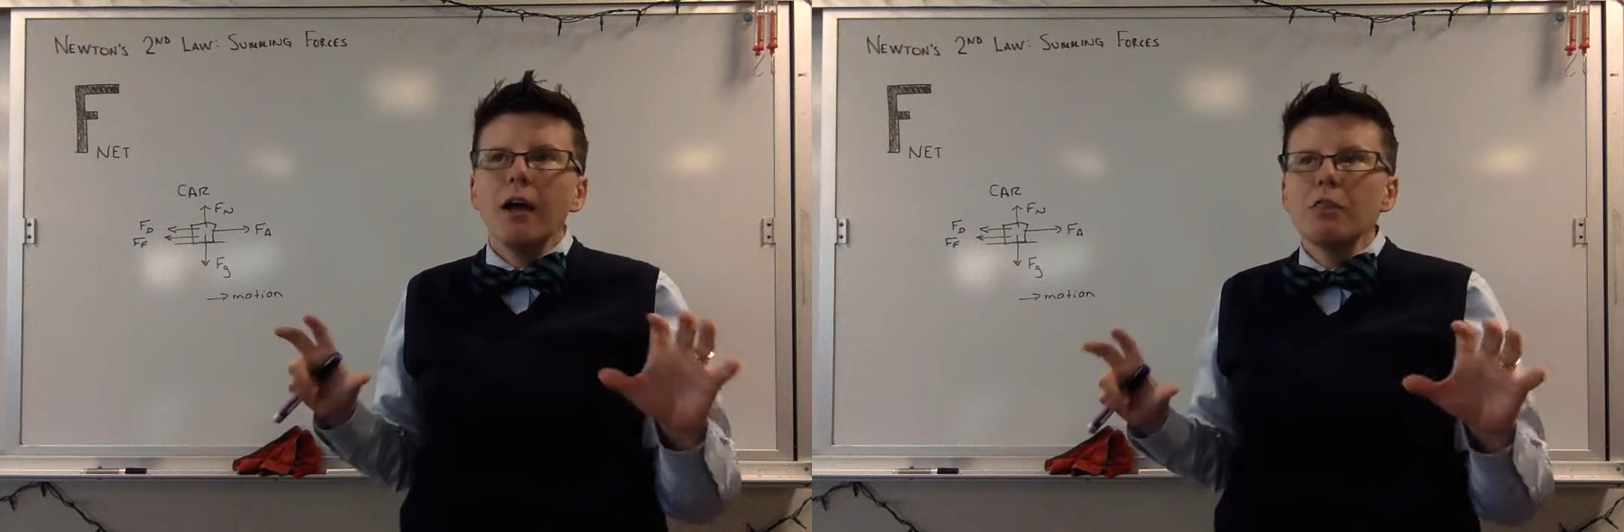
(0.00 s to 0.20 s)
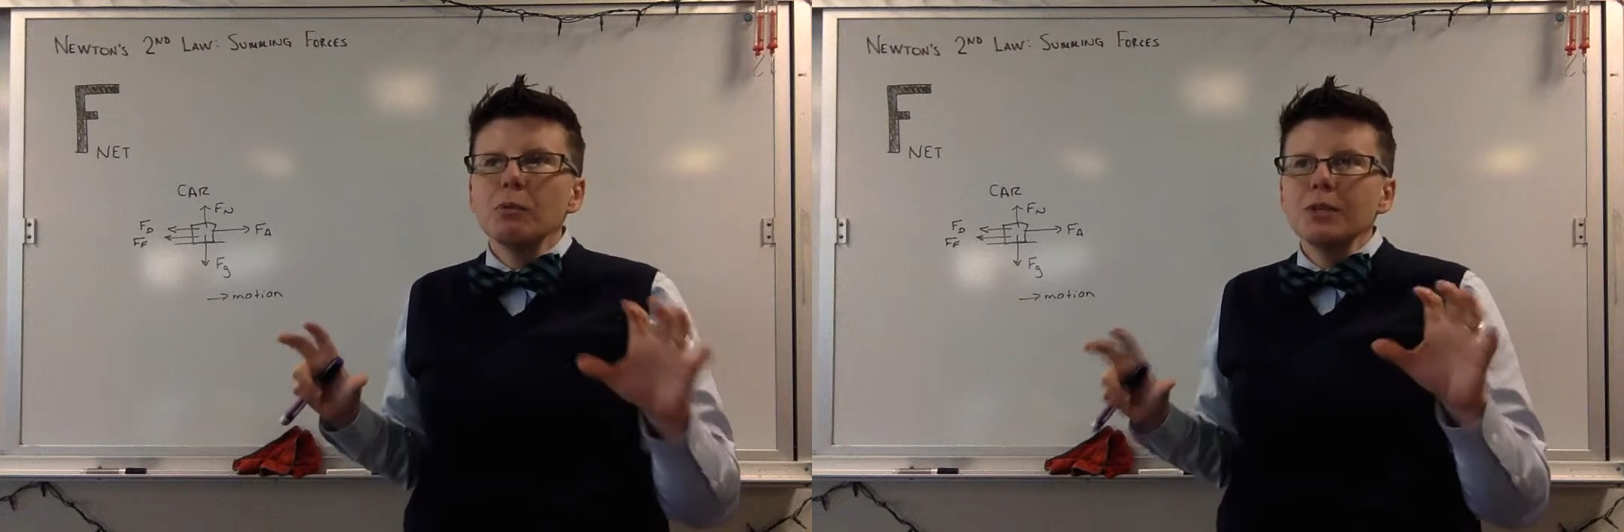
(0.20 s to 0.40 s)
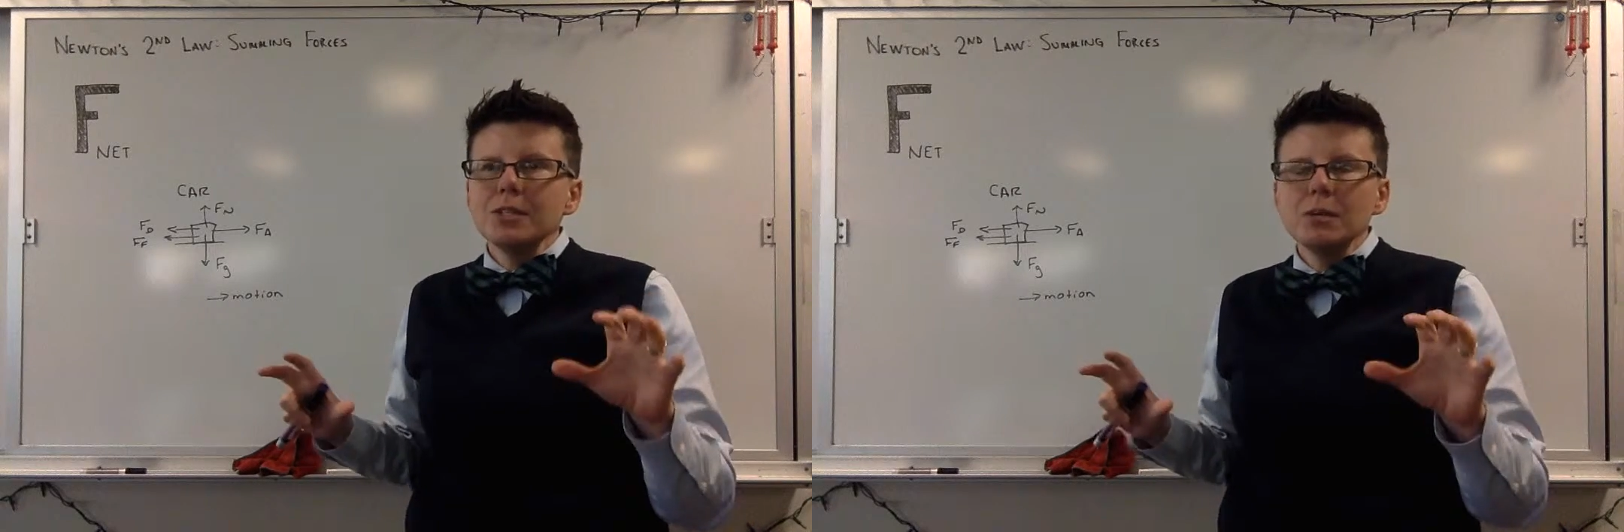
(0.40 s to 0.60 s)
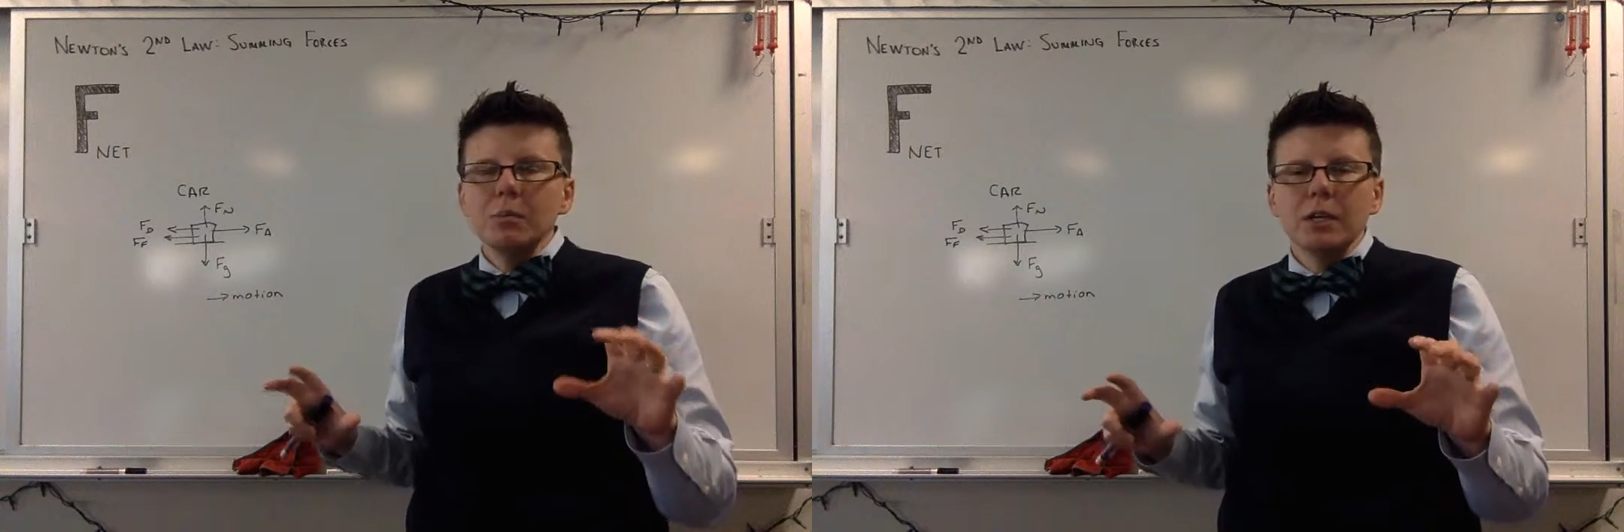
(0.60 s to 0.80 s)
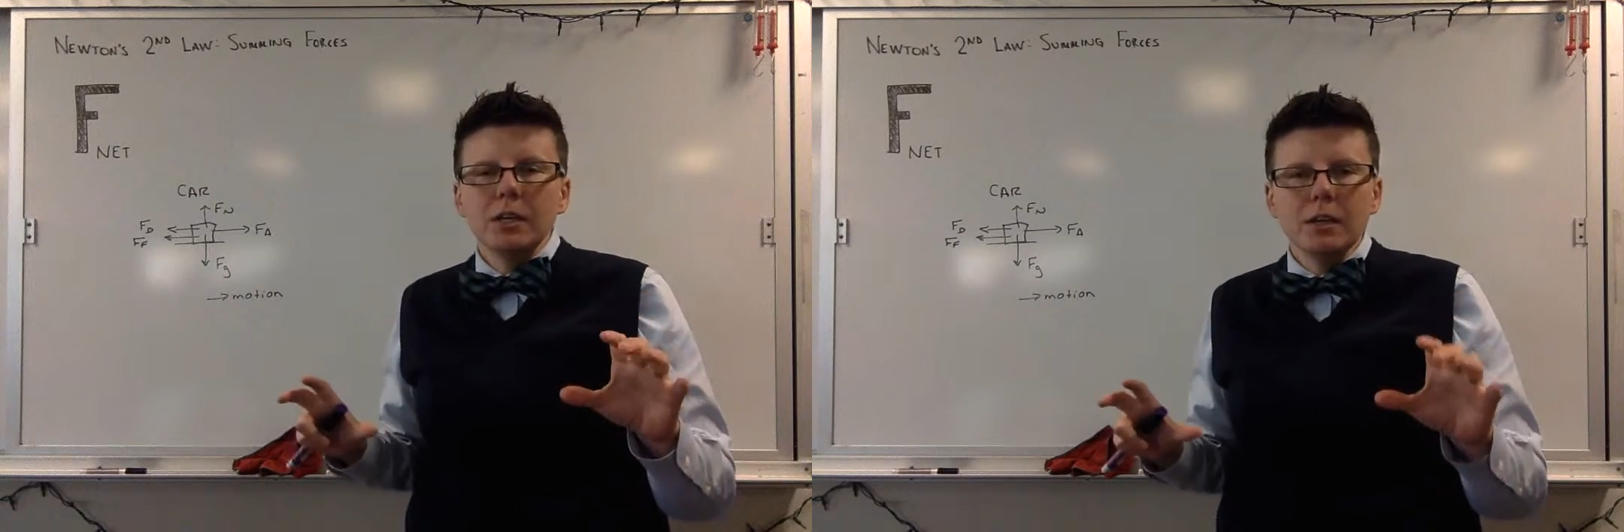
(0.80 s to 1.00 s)
The reason
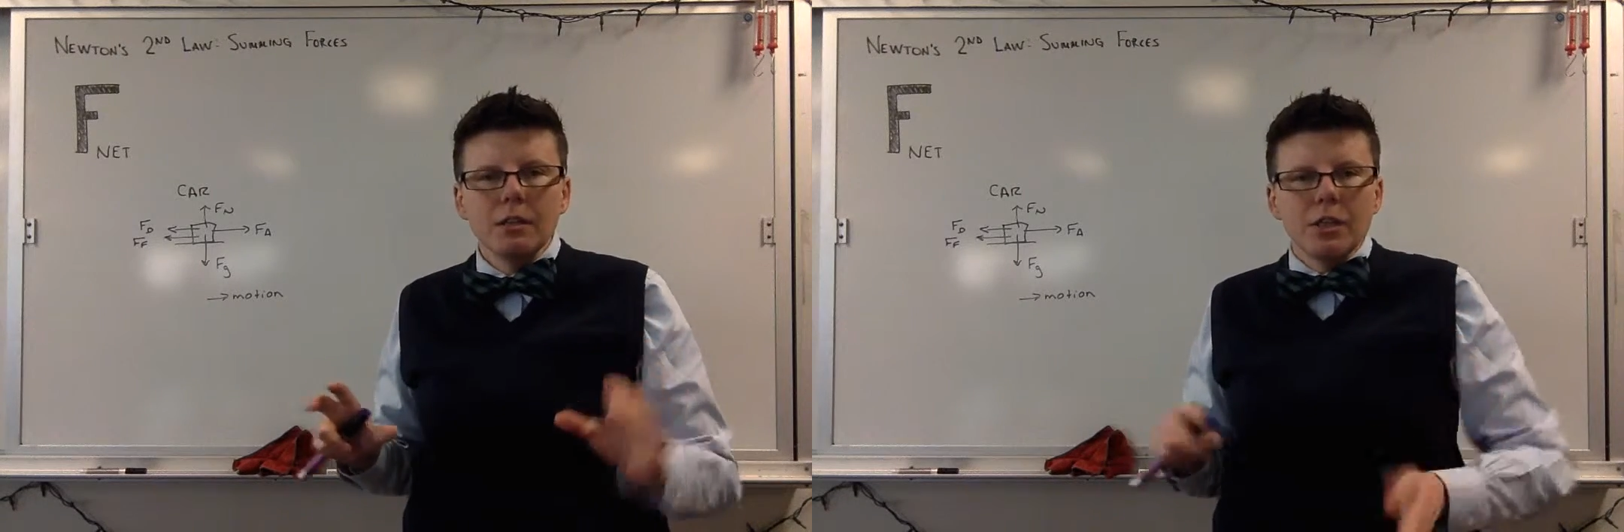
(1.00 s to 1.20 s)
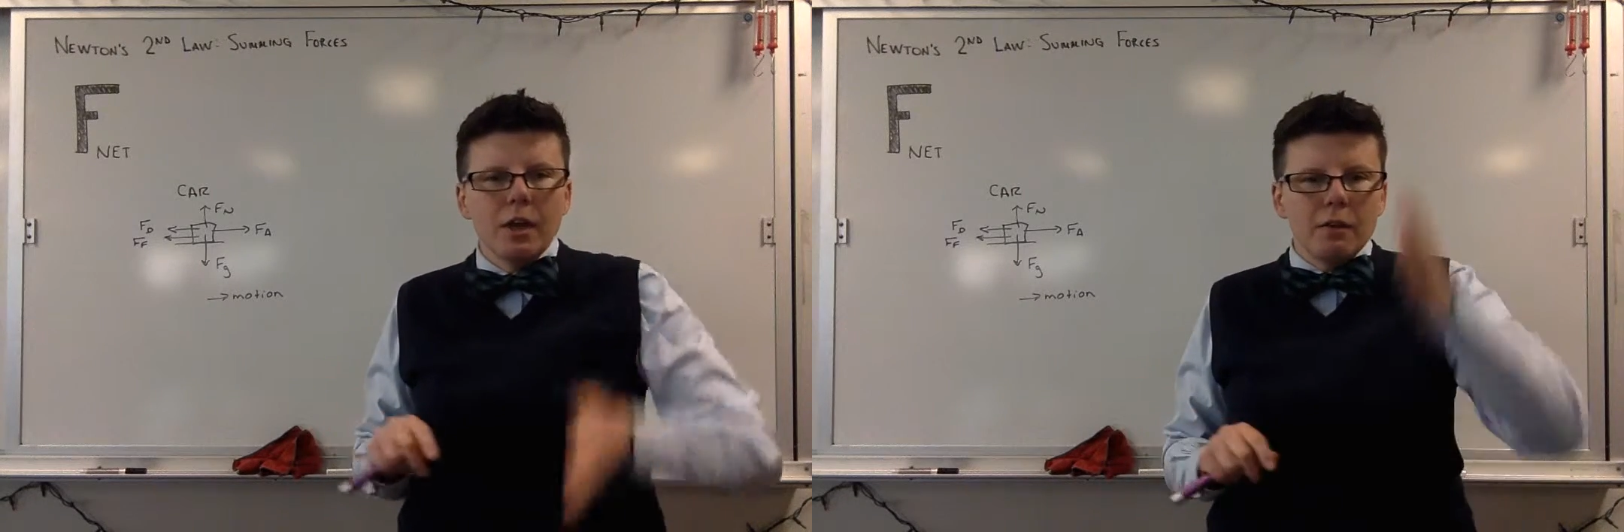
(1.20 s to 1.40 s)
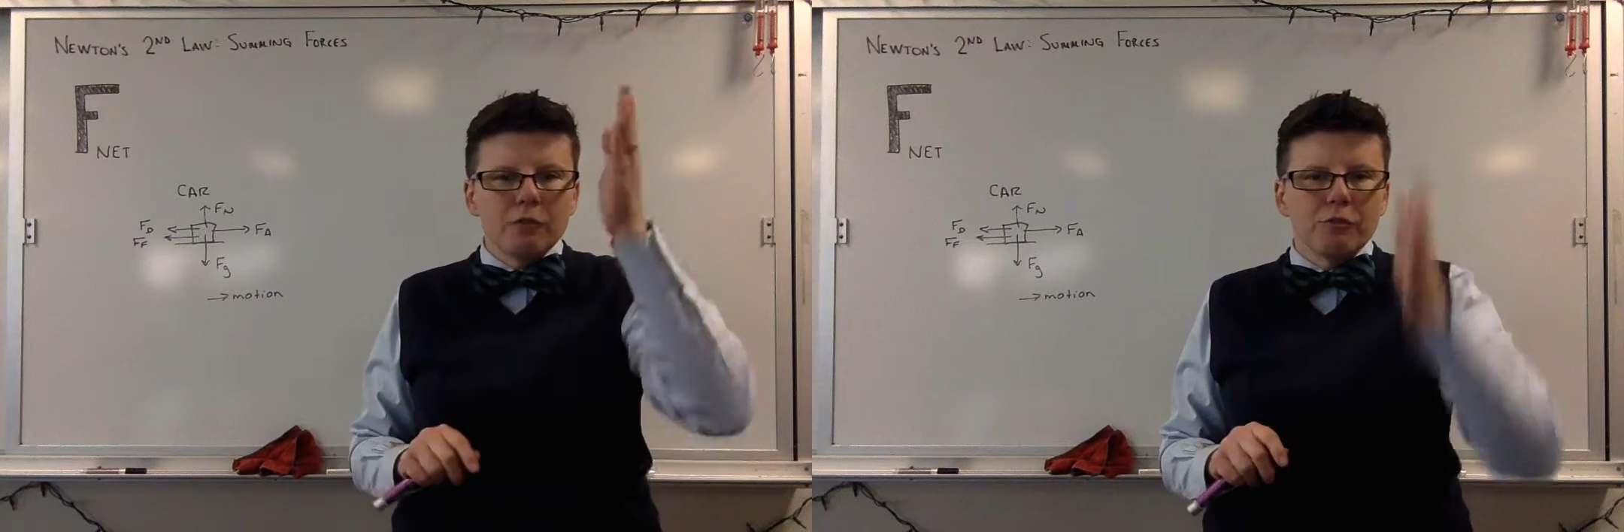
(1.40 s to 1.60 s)
being that